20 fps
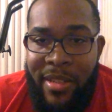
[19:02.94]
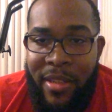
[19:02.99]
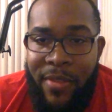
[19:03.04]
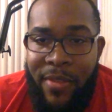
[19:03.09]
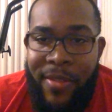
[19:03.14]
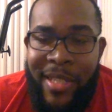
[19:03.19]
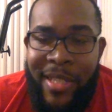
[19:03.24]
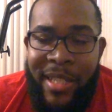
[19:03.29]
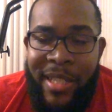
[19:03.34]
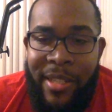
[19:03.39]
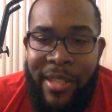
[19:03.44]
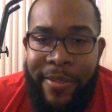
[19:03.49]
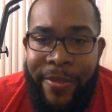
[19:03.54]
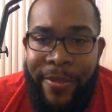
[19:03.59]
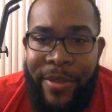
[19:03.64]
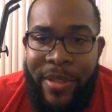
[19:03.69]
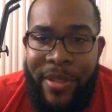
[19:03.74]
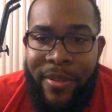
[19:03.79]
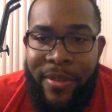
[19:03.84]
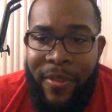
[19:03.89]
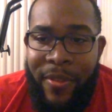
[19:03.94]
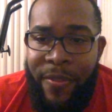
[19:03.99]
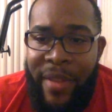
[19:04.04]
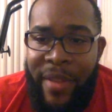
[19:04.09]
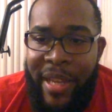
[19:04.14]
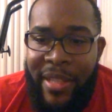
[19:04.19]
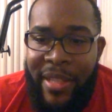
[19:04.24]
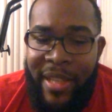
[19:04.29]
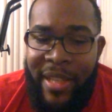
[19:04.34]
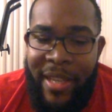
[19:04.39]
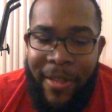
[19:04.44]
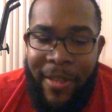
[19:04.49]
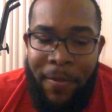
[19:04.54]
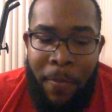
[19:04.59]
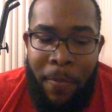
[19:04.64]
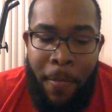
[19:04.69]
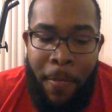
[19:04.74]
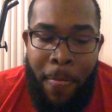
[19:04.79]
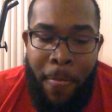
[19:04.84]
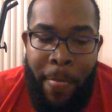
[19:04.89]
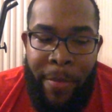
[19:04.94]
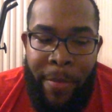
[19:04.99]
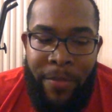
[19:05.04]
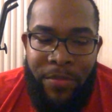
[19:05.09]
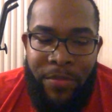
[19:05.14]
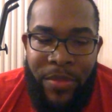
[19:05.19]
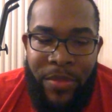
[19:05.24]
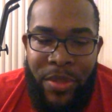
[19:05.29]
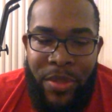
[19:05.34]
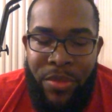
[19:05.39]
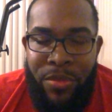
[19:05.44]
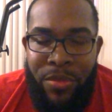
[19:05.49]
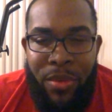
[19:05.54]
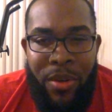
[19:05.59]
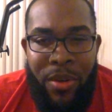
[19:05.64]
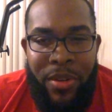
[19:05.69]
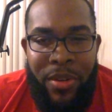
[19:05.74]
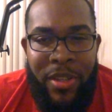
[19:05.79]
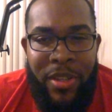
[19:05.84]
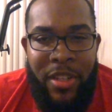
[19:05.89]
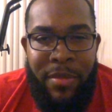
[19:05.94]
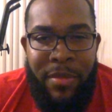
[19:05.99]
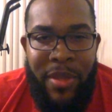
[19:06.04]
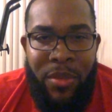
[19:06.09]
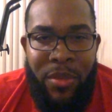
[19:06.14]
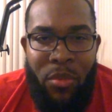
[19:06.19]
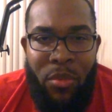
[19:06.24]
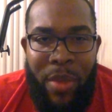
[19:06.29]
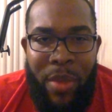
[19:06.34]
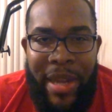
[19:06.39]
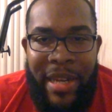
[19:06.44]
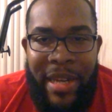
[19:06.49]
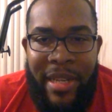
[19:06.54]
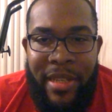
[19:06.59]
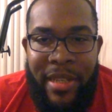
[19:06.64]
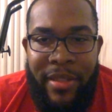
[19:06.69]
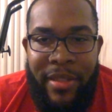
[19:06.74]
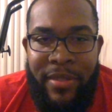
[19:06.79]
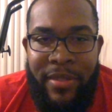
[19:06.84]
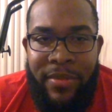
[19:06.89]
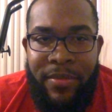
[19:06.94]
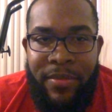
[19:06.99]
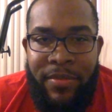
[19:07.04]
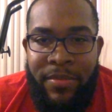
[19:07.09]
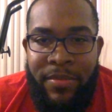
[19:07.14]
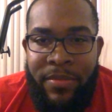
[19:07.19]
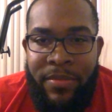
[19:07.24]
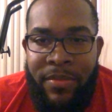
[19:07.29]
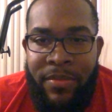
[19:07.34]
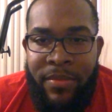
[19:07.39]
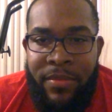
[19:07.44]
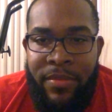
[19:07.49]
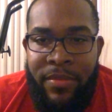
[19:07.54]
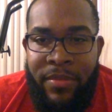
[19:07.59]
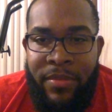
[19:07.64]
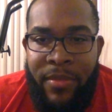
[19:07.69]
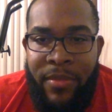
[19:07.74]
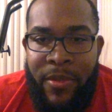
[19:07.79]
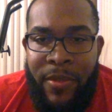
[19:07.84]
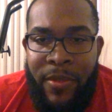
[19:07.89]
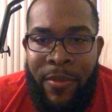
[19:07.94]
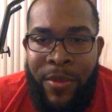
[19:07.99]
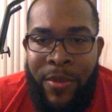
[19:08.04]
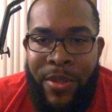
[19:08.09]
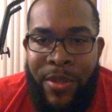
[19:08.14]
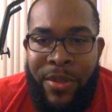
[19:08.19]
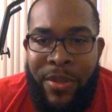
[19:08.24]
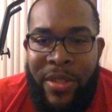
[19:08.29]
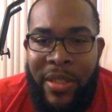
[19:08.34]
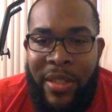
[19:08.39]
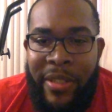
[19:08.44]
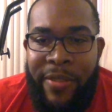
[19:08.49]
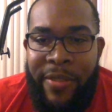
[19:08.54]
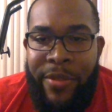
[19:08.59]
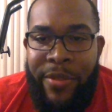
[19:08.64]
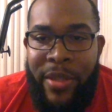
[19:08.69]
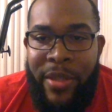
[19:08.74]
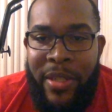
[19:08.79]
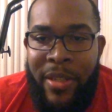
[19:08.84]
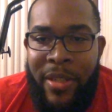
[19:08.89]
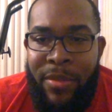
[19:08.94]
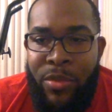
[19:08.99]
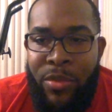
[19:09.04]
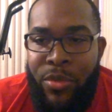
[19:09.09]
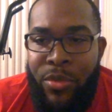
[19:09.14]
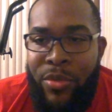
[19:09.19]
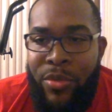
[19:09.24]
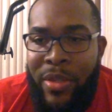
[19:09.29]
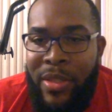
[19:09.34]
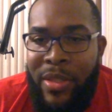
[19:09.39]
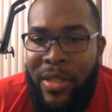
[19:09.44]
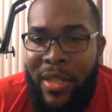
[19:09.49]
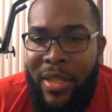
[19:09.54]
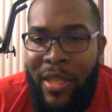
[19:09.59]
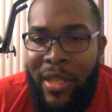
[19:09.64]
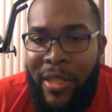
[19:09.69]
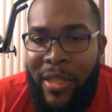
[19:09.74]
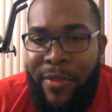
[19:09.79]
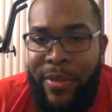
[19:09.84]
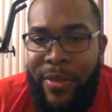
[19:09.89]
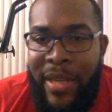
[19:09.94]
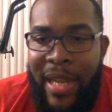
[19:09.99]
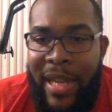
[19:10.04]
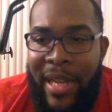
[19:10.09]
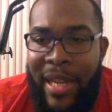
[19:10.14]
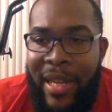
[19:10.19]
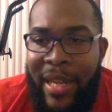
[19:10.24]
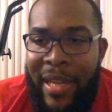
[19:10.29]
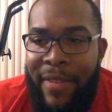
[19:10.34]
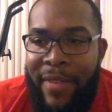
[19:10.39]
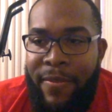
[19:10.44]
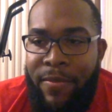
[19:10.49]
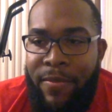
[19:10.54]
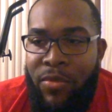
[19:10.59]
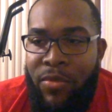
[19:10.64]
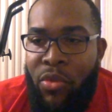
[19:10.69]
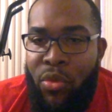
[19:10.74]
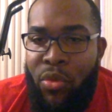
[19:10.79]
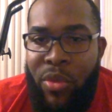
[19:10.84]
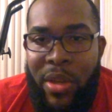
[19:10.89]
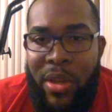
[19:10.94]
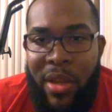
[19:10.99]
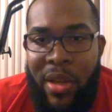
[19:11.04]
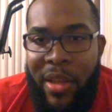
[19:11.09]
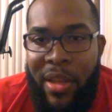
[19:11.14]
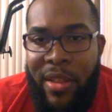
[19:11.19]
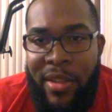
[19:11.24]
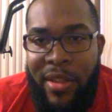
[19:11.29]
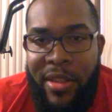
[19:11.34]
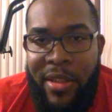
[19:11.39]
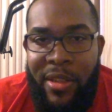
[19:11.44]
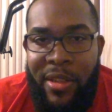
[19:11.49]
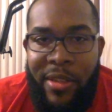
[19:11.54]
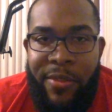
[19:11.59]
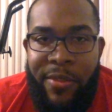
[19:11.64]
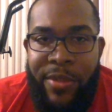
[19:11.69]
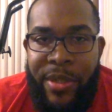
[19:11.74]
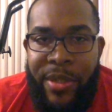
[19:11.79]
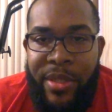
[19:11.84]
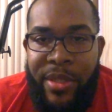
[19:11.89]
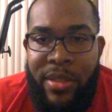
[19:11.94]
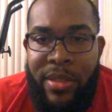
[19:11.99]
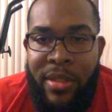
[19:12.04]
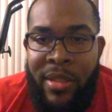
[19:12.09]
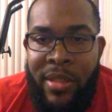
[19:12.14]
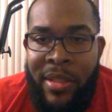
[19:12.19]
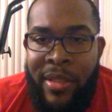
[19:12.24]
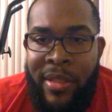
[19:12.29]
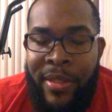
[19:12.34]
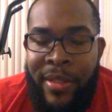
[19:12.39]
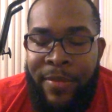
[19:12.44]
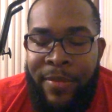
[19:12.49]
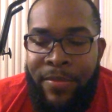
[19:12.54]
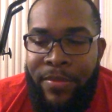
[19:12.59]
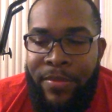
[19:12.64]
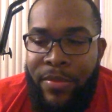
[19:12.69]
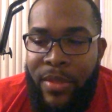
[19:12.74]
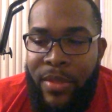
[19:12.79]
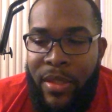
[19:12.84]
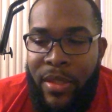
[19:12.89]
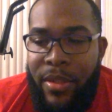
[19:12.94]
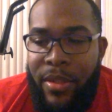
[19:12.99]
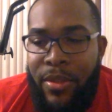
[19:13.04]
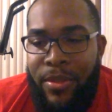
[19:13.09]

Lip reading: of the delivery, the fact that you aren't going to be waiting for your delivery to come through because the delivery guy got 3 other deliveries, you